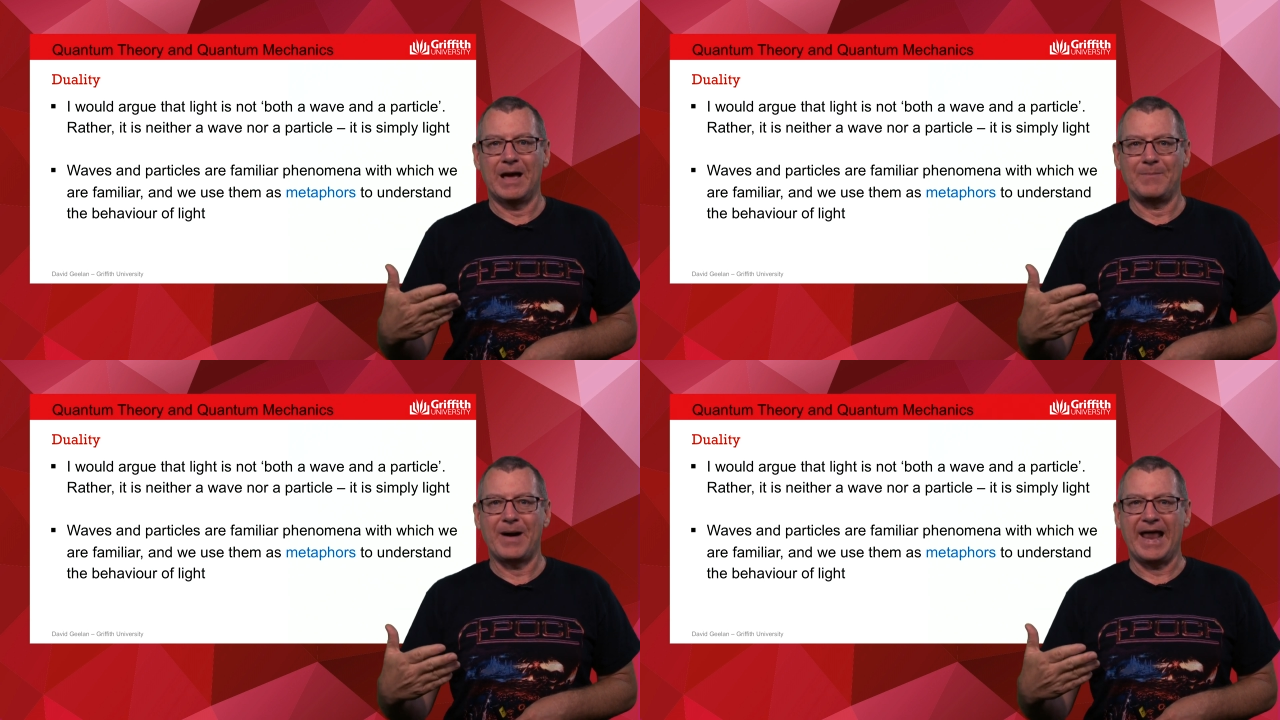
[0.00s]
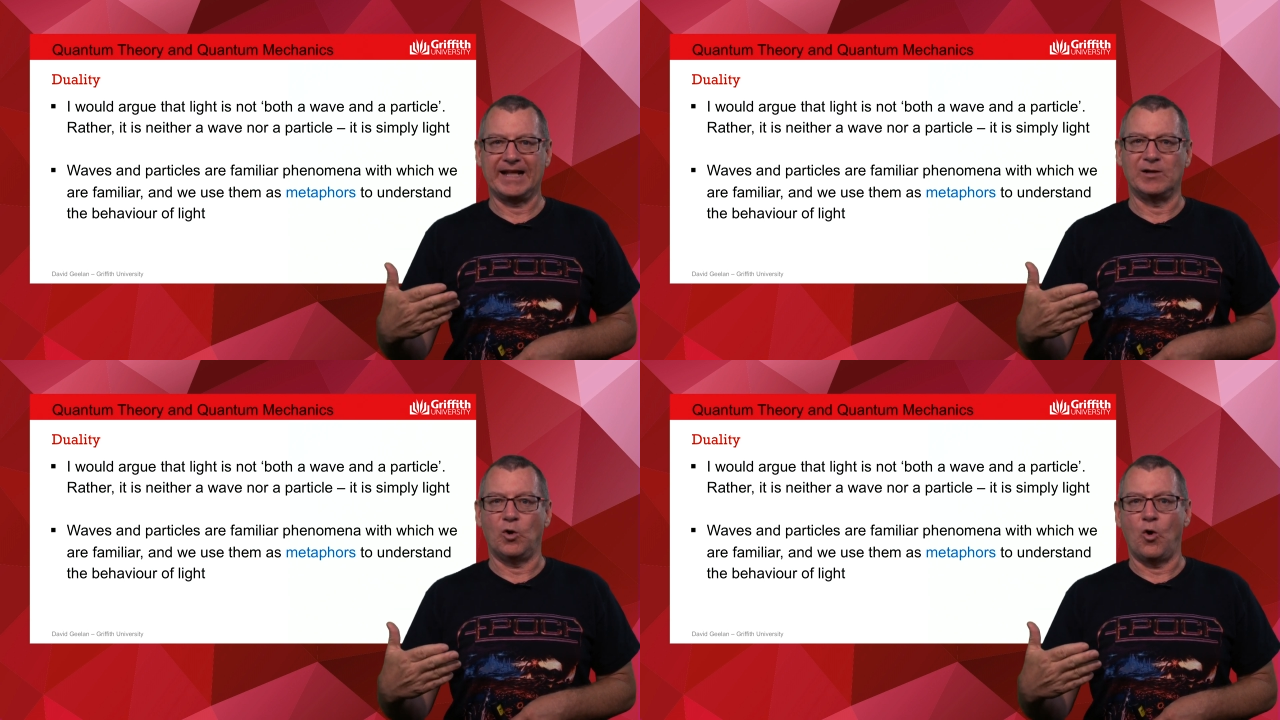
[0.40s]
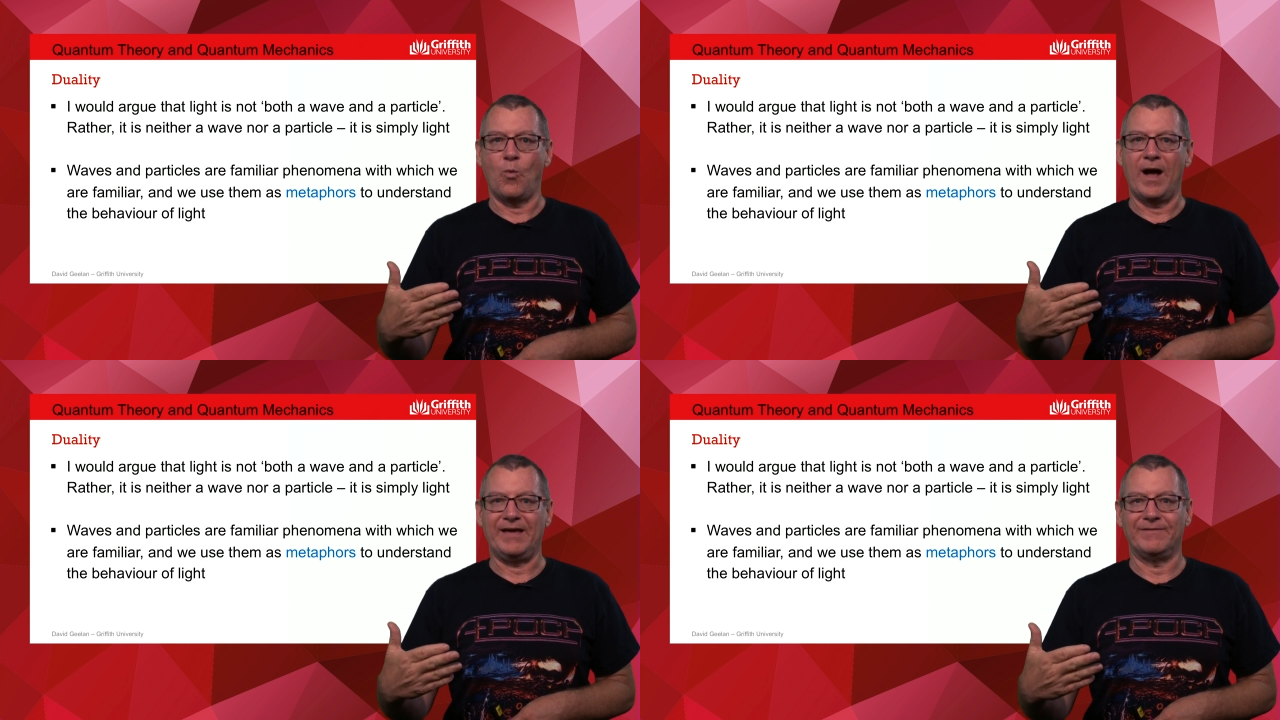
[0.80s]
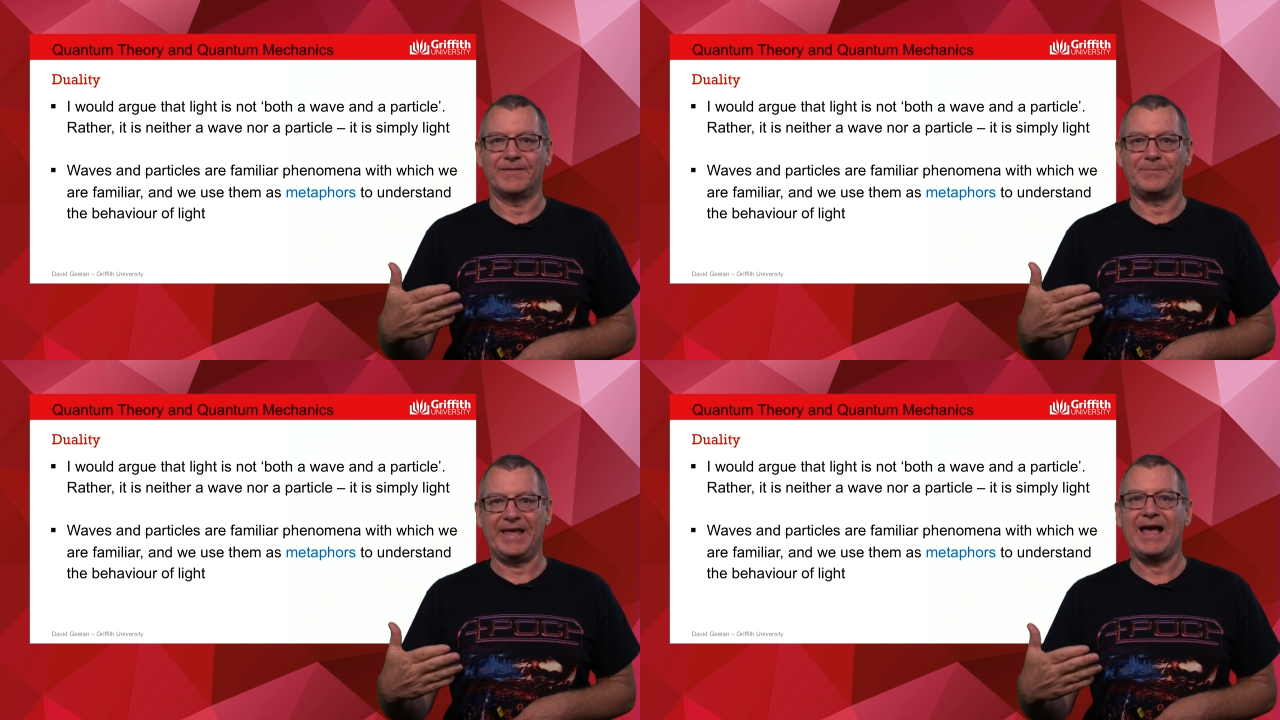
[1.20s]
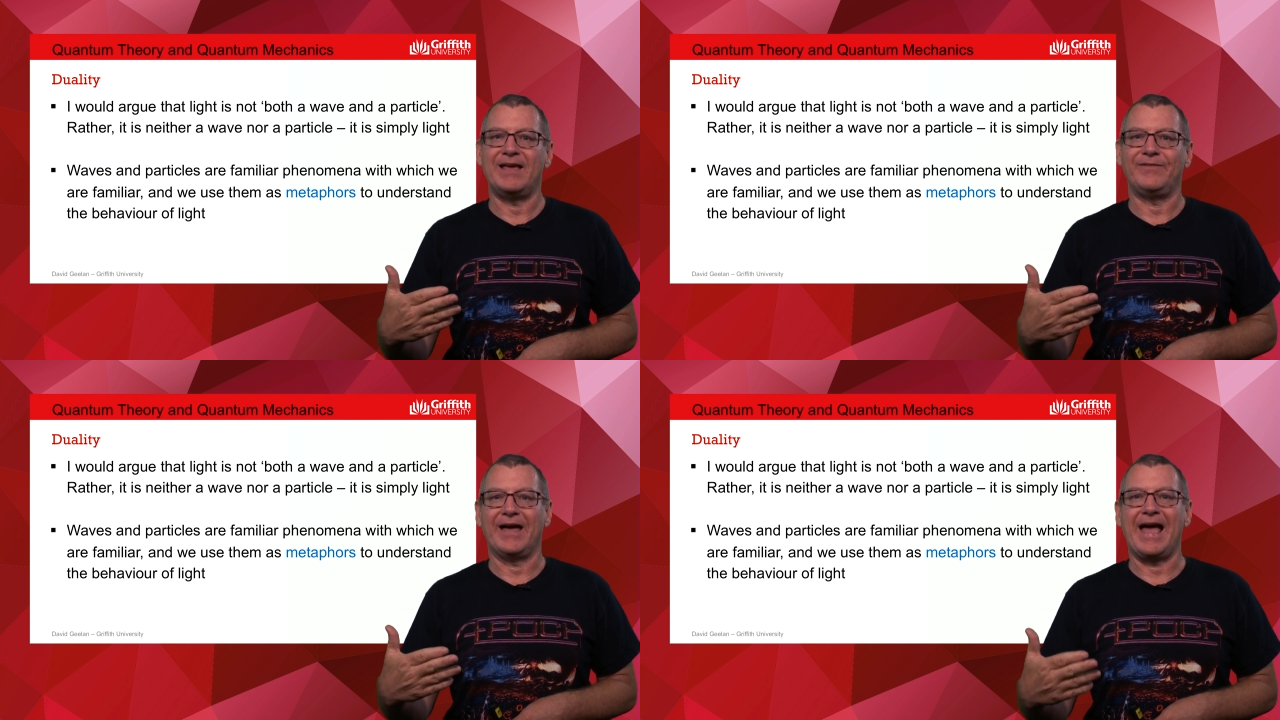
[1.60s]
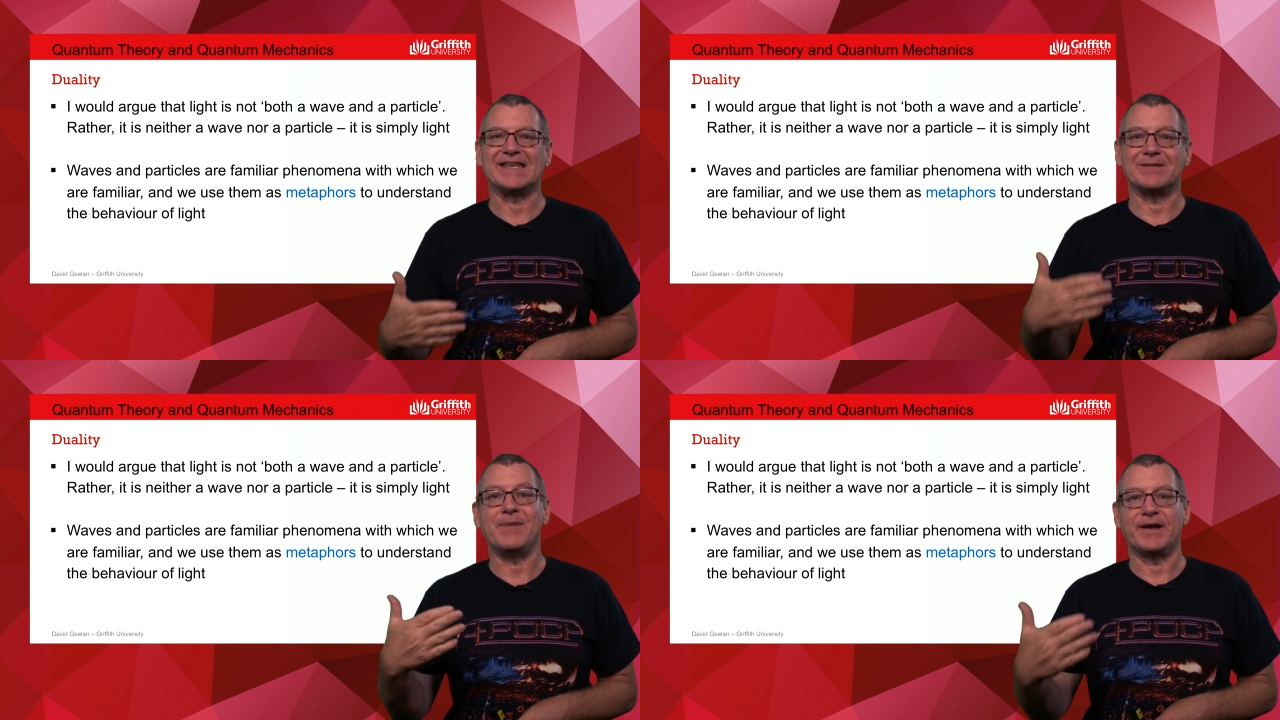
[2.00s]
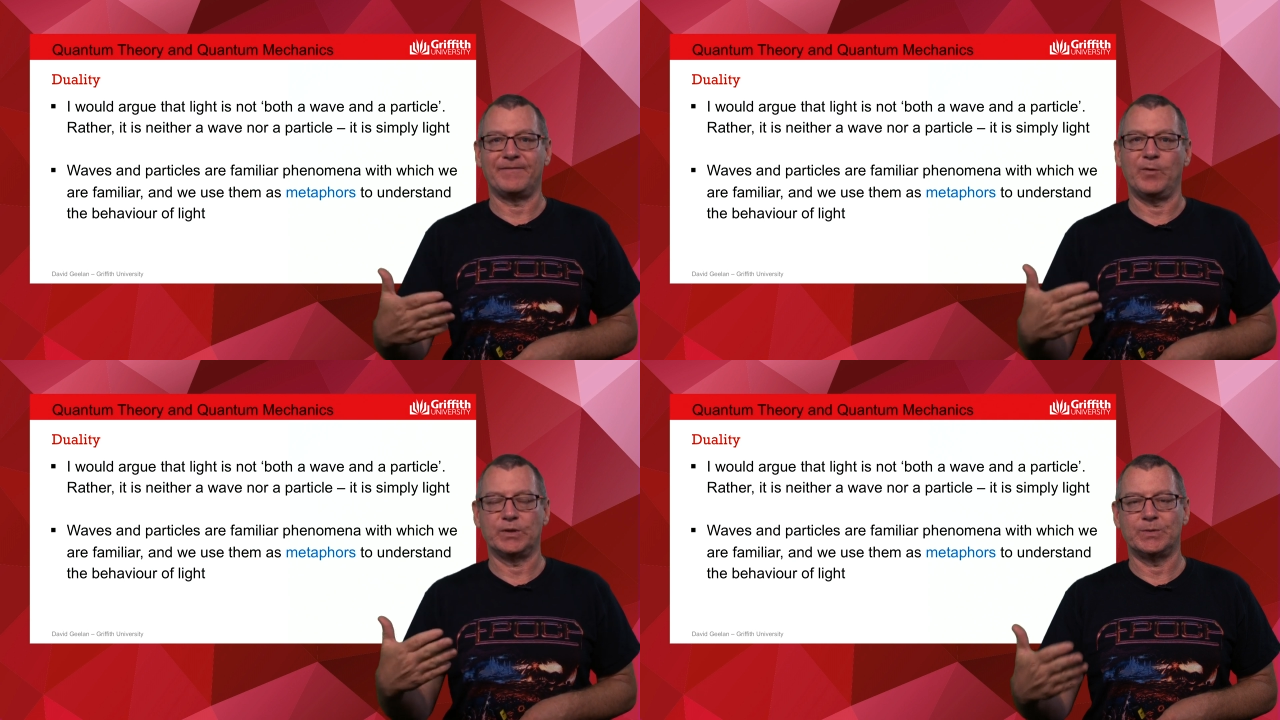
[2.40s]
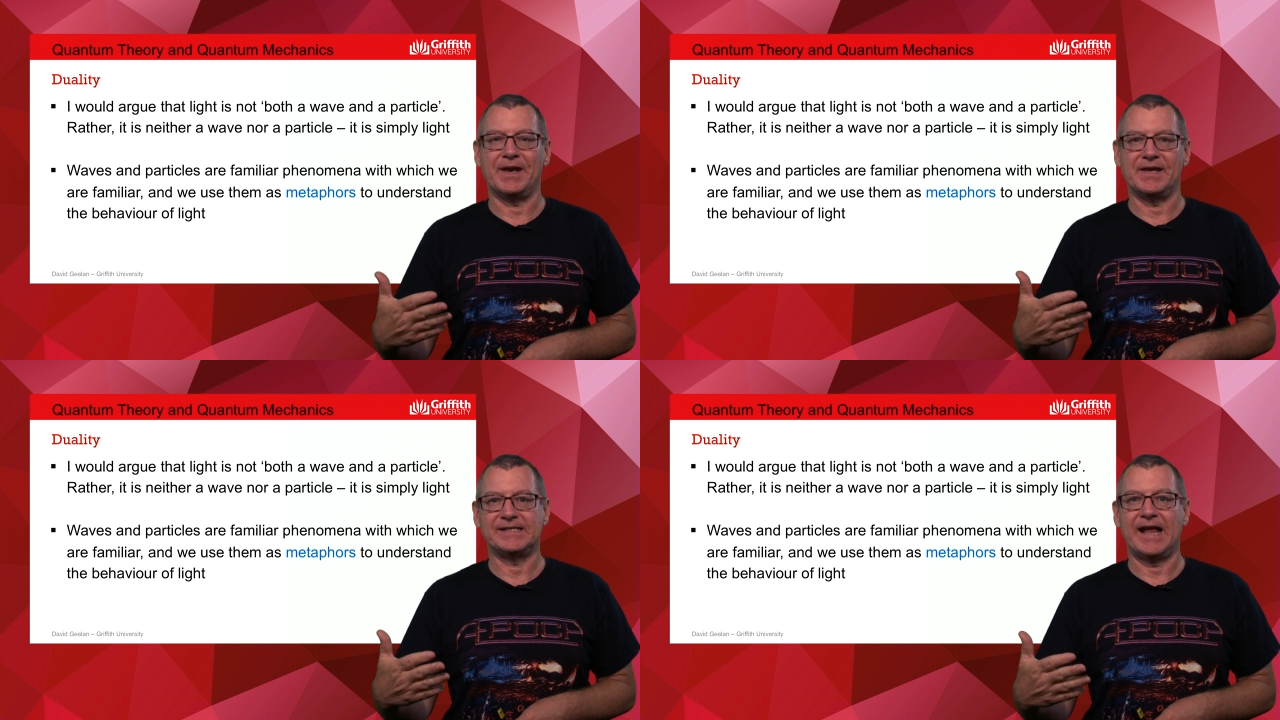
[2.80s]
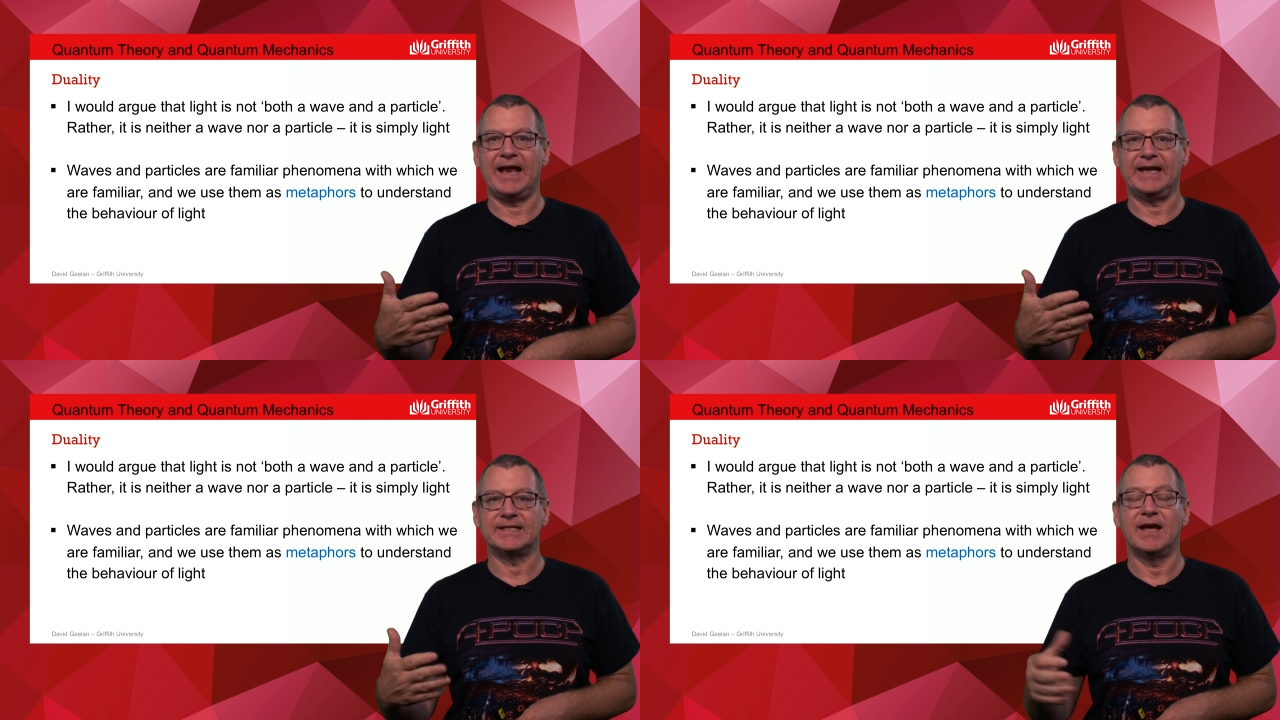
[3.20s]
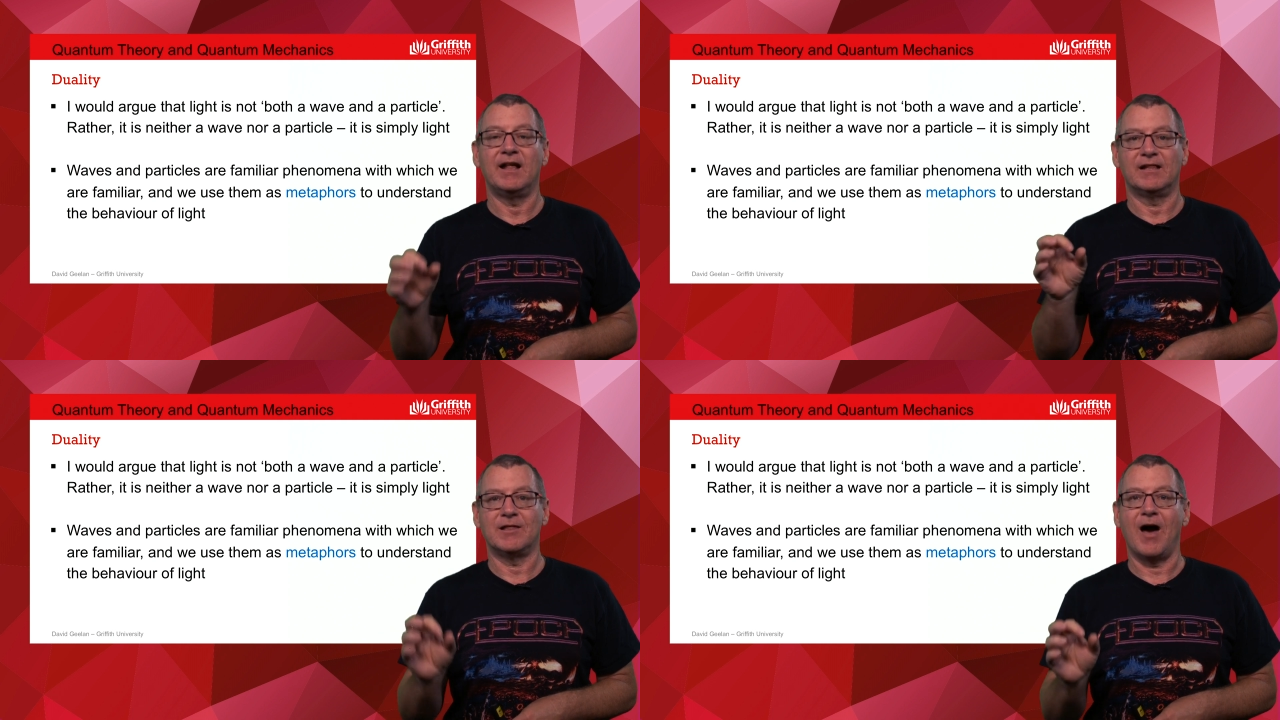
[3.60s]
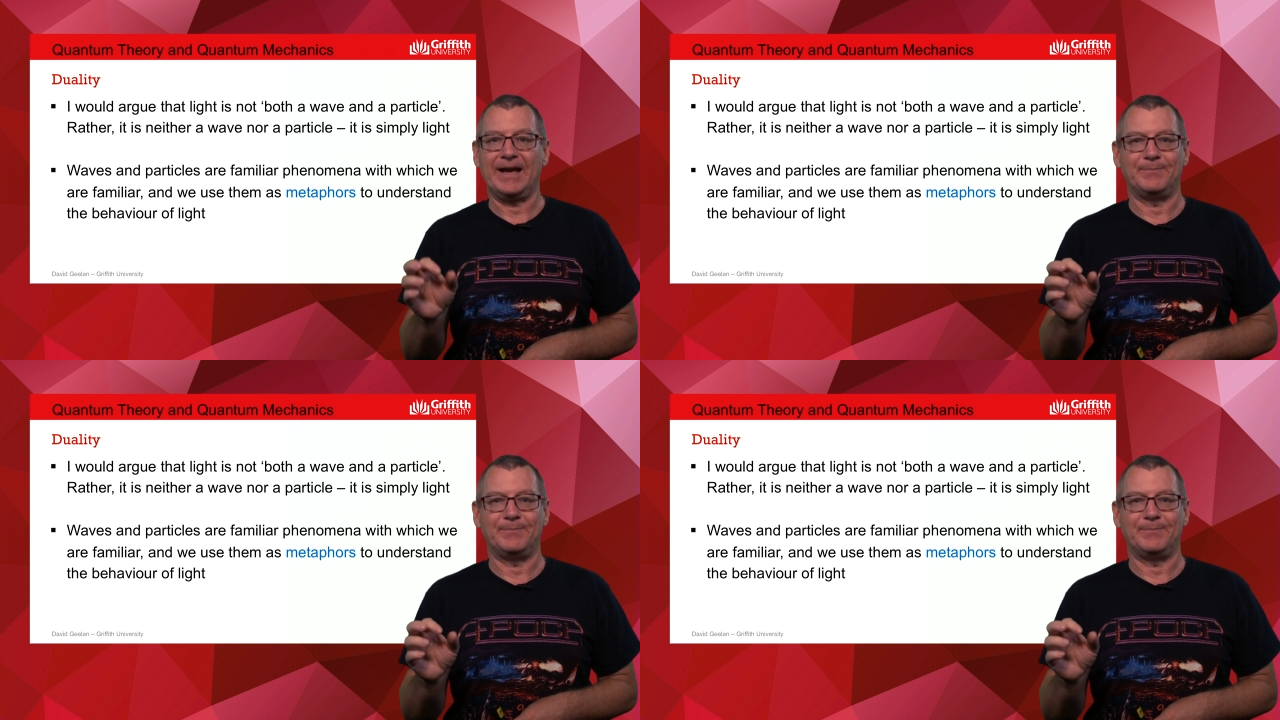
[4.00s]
particle or wave behavior as a metaphor to understand light,